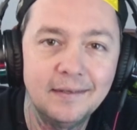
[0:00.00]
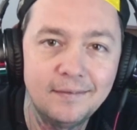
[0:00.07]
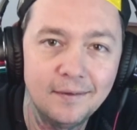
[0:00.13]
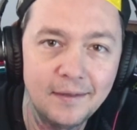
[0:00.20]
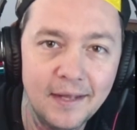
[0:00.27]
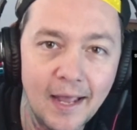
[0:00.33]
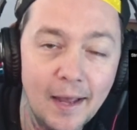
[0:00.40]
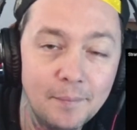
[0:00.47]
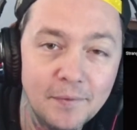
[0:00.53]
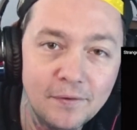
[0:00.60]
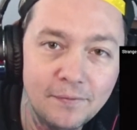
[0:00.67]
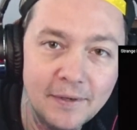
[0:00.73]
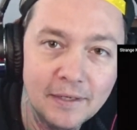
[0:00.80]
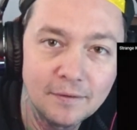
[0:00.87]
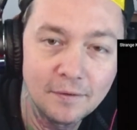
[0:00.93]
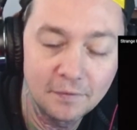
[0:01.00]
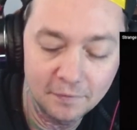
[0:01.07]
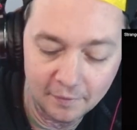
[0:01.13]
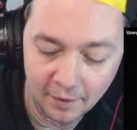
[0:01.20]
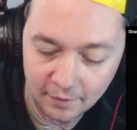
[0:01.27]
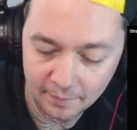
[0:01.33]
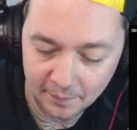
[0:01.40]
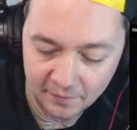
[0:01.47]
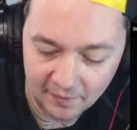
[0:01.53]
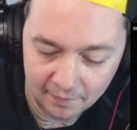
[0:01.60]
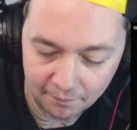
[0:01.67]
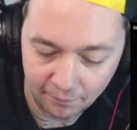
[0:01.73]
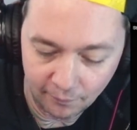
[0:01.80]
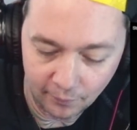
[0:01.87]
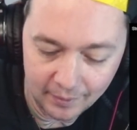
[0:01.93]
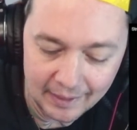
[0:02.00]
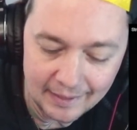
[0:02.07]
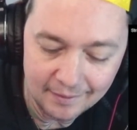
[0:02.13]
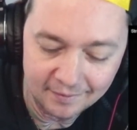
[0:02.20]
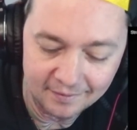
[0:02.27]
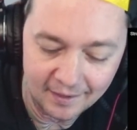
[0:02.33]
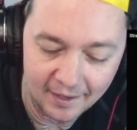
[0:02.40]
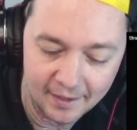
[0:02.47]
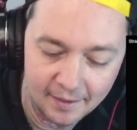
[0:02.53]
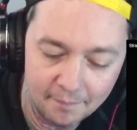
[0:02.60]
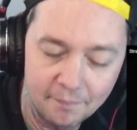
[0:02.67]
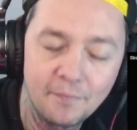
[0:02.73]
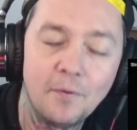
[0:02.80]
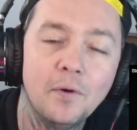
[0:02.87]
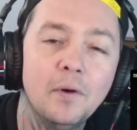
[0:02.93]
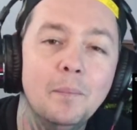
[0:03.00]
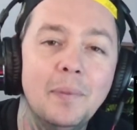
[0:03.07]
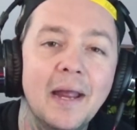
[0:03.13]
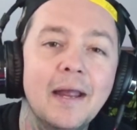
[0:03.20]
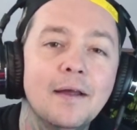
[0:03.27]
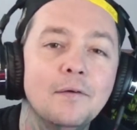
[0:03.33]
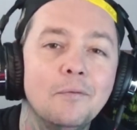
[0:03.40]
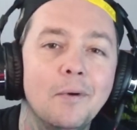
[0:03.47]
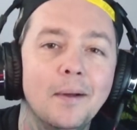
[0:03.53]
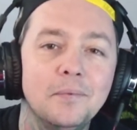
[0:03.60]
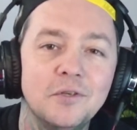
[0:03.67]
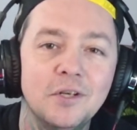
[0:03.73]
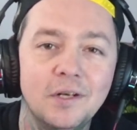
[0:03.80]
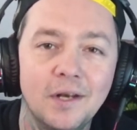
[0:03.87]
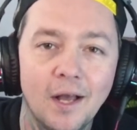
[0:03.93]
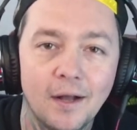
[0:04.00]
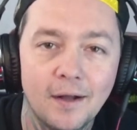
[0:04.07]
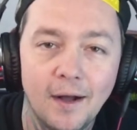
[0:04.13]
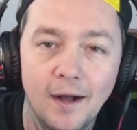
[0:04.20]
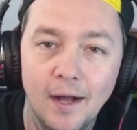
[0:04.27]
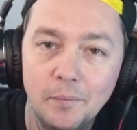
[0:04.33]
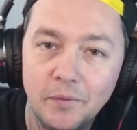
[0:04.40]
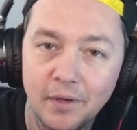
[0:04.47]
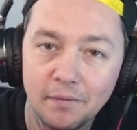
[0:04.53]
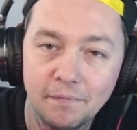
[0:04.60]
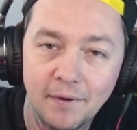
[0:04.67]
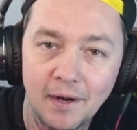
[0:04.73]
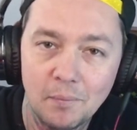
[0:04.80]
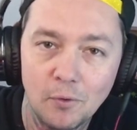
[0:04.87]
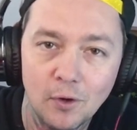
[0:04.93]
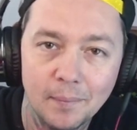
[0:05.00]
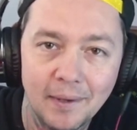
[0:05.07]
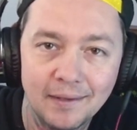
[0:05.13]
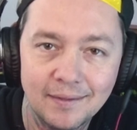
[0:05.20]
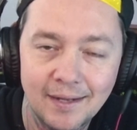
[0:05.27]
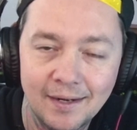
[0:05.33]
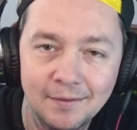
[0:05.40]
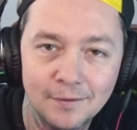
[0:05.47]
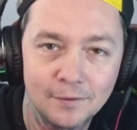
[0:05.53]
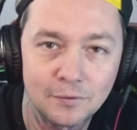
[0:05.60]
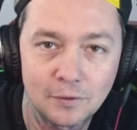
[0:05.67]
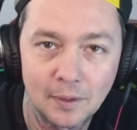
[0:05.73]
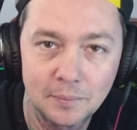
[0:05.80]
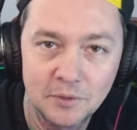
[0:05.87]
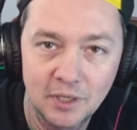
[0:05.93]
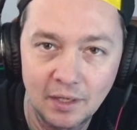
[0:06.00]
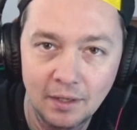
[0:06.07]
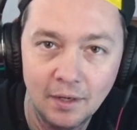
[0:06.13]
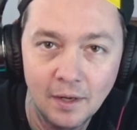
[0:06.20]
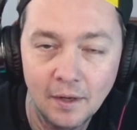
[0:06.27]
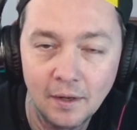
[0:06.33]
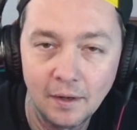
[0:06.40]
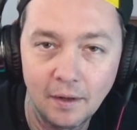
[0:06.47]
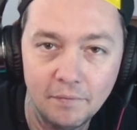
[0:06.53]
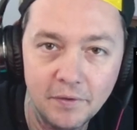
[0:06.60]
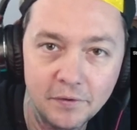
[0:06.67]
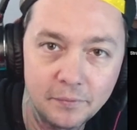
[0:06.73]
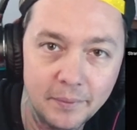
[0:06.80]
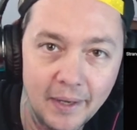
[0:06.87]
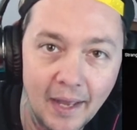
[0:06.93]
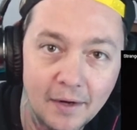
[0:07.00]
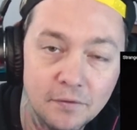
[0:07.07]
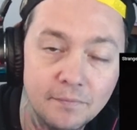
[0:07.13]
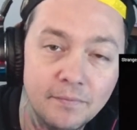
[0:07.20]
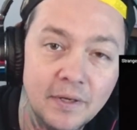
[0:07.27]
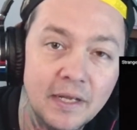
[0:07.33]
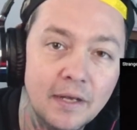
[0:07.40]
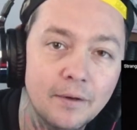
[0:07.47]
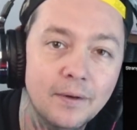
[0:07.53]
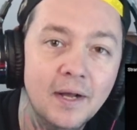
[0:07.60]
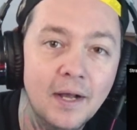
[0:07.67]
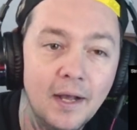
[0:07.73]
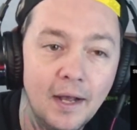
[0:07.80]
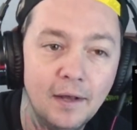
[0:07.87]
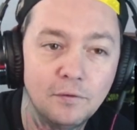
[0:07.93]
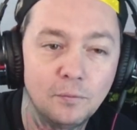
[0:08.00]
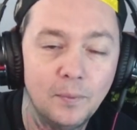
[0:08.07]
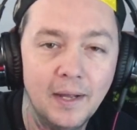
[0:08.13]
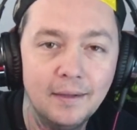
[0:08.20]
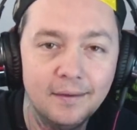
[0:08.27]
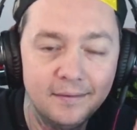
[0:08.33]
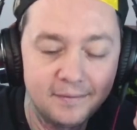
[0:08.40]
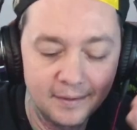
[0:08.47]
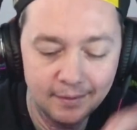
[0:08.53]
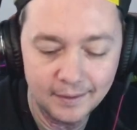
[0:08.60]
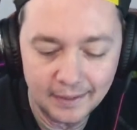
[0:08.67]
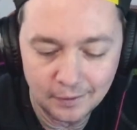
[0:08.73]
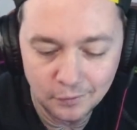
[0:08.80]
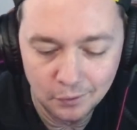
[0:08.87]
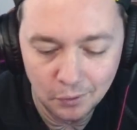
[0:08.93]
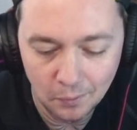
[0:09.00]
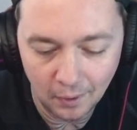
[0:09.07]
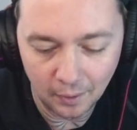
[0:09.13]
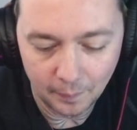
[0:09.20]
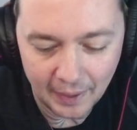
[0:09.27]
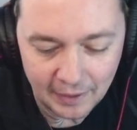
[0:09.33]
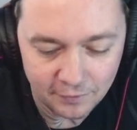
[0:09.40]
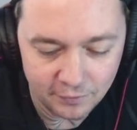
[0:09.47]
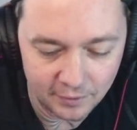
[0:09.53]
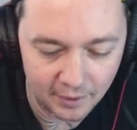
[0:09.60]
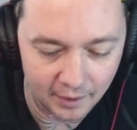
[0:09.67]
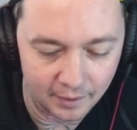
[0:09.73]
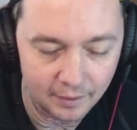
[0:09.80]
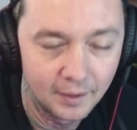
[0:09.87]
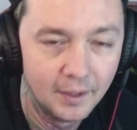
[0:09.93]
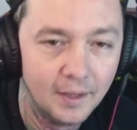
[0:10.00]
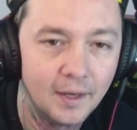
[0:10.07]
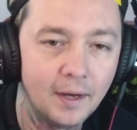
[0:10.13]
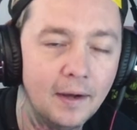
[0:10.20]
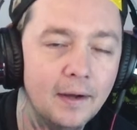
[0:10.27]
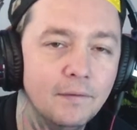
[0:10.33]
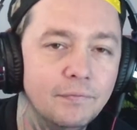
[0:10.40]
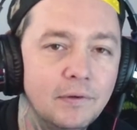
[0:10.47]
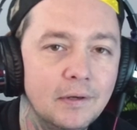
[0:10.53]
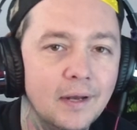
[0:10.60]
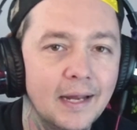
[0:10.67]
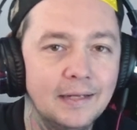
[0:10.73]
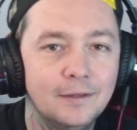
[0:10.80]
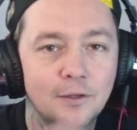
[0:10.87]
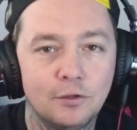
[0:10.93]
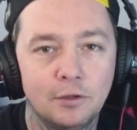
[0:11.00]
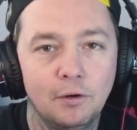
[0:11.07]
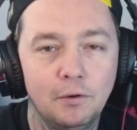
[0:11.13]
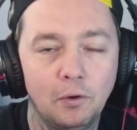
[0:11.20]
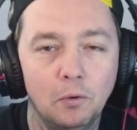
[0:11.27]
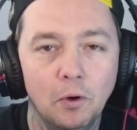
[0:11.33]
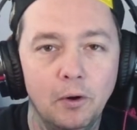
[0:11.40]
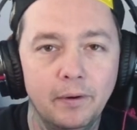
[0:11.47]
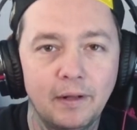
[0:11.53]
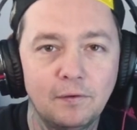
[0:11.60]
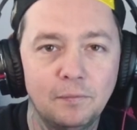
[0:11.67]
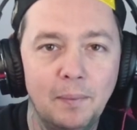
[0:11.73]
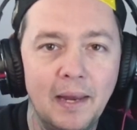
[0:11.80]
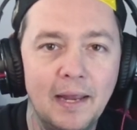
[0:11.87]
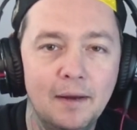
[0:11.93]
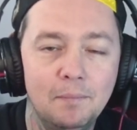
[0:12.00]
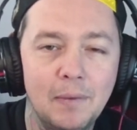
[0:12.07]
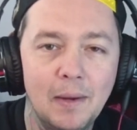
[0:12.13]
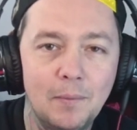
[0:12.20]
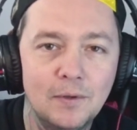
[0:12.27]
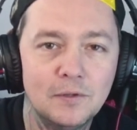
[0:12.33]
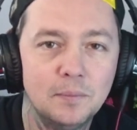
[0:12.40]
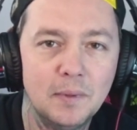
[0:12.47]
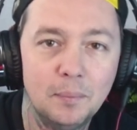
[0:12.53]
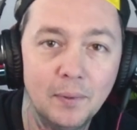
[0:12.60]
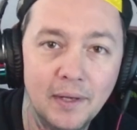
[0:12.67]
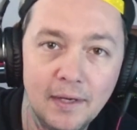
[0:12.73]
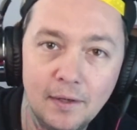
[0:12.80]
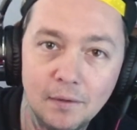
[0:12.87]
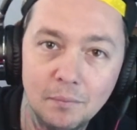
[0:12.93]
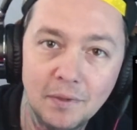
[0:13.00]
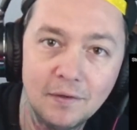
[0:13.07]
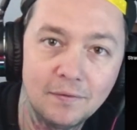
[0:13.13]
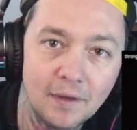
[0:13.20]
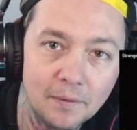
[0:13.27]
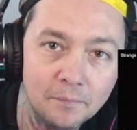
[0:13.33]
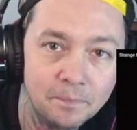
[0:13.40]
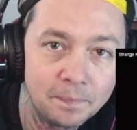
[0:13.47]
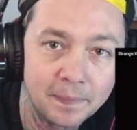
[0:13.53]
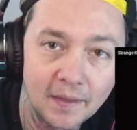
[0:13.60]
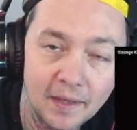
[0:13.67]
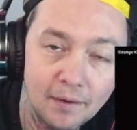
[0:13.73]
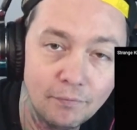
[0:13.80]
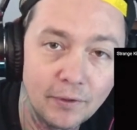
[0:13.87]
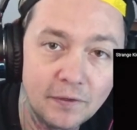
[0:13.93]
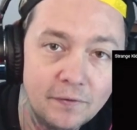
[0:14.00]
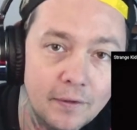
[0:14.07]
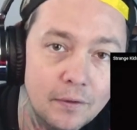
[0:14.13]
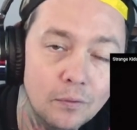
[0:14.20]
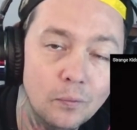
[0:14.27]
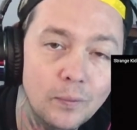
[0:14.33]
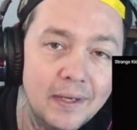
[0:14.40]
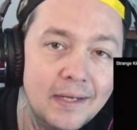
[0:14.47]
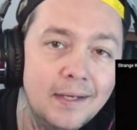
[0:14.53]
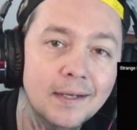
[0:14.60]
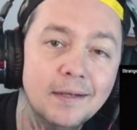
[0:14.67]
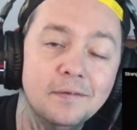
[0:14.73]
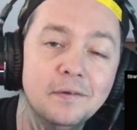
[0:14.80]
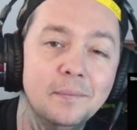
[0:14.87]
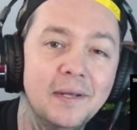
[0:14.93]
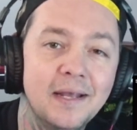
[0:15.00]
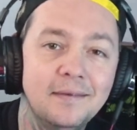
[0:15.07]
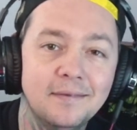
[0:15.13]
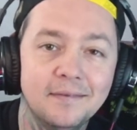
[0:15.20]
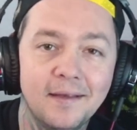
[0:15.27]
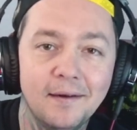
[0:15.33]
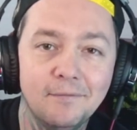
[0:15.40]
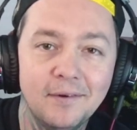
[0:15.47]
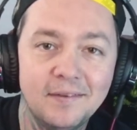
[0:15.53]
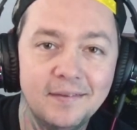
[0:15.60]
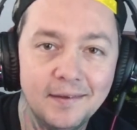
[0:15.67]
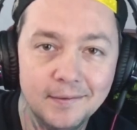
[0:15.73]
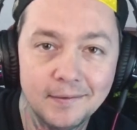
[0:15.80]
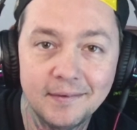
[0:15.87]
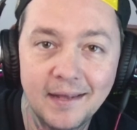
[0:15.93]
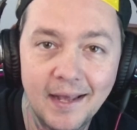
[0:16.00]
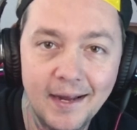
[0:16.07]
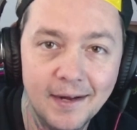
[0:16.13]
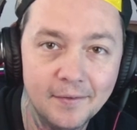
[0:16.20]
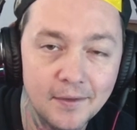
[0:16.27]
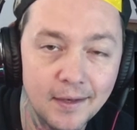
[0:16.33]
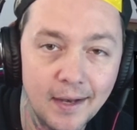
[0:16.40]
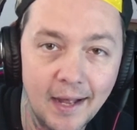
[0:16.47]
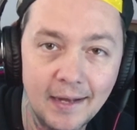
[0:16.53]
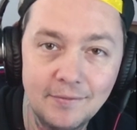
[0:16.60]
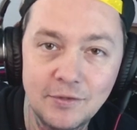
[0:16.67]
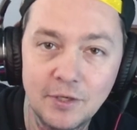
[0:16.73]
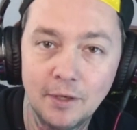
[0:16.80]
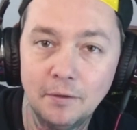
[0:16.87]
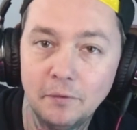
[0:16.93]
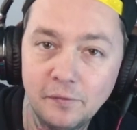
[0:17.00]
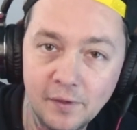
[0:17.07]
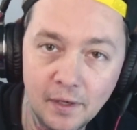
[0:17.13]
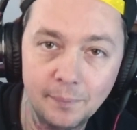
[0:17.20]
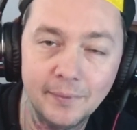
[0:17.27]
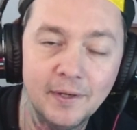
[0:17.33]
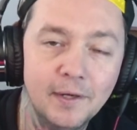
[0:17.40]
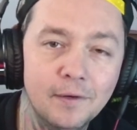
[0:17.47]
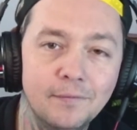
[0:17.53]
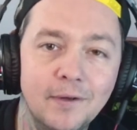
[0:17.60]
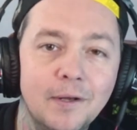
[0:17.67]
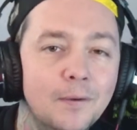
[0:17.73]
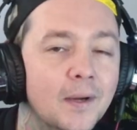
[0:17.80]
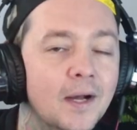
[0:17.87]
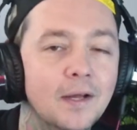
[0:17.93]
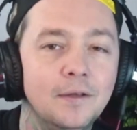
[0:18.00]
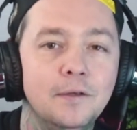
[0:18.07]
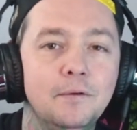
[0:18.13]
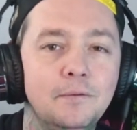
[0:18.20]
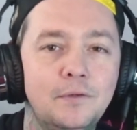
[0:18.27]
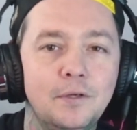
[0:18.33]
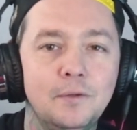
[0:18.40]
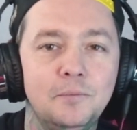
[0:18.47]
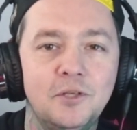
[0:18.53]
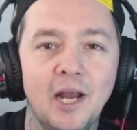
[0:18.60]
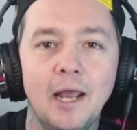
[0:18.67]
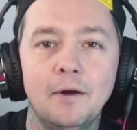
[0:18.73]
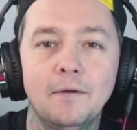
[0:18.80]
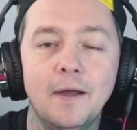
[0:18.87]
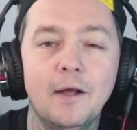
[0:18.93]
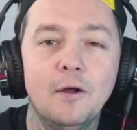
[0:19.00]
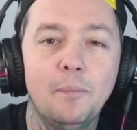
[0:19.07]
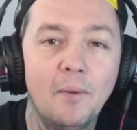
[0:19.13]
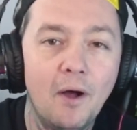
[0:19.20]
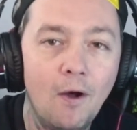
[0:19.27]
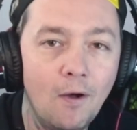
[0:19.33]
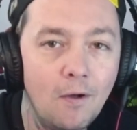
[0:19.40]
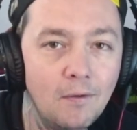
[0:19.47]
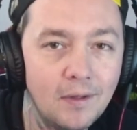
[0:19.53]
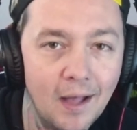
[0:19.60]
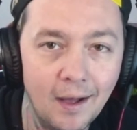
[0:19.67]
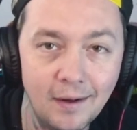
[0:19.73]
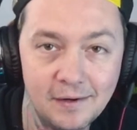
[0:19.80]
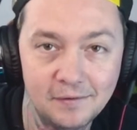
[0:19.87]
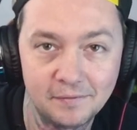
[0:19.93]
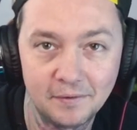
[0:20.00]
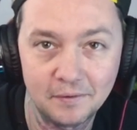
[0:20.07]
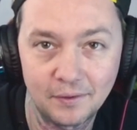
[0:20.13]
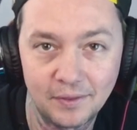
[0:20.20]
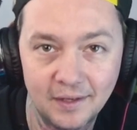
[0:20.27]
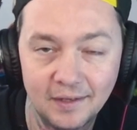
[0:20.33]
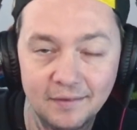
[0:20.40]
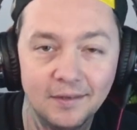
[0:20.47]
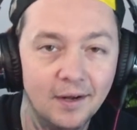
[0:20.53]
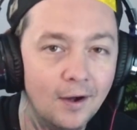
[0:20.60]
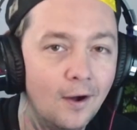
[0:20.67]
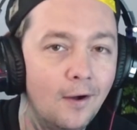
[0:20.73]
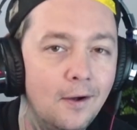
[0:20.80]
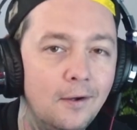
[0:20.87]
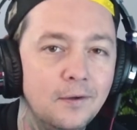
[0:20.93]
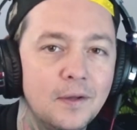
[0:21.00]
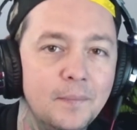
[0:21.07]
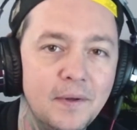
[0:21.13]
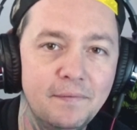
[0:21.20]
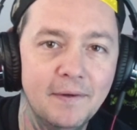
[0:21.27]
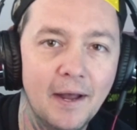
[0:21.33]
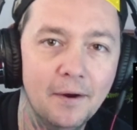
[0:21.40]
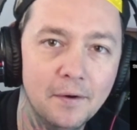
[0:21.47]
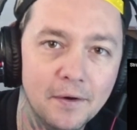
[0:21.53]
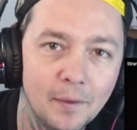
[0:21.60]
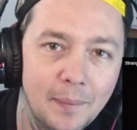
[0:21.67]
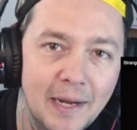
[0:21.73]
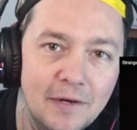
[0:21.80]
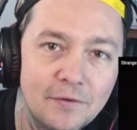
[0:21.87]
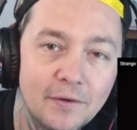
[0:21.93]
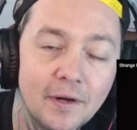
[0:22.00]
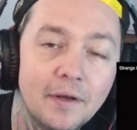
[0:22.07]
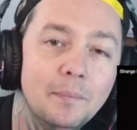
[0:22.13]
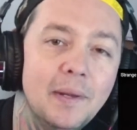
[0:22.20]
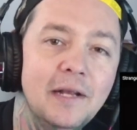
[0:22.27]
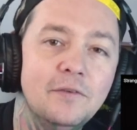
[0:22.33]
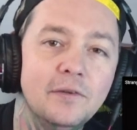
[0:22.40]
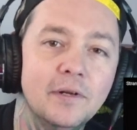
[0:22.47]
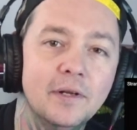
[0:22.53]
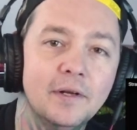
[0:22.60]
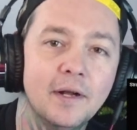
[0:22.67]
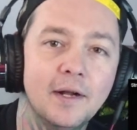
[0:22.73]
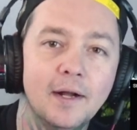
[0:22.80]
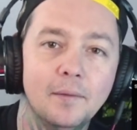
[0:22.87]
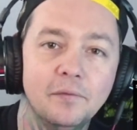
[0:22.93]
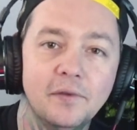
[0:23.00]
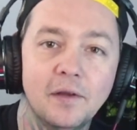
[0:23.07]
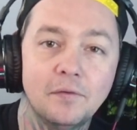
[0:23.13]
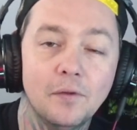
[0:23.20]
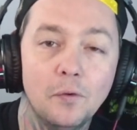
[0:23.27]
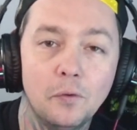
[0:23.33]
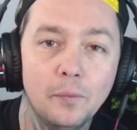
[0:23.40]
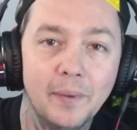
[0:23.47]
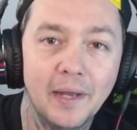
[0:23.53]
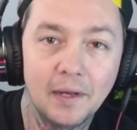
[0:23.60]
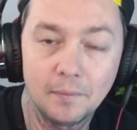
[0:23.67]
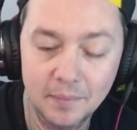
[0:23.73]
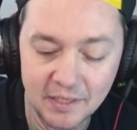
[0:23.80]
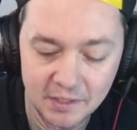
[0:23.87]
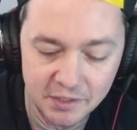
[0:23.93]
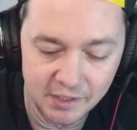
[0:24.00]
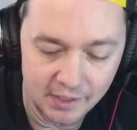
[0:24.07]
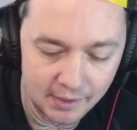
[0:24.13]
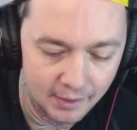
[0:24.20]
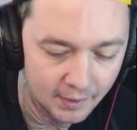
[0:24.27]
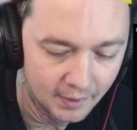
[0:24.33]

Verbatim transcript: into the atmosphere. This is one hundred percent free to sign up for. Band Ruption dot com. You can find more about that in the description of this reaction video, as well as the link to our Patreon. Uh, if you'd like this show to grow and expand, maybe we should be playing your music every single week, and in some cases every single day on the live show. Set up an interview, YouTube channel help, all kinds of other things. All can be found on our Patreon, patreon dot com slash local band B G.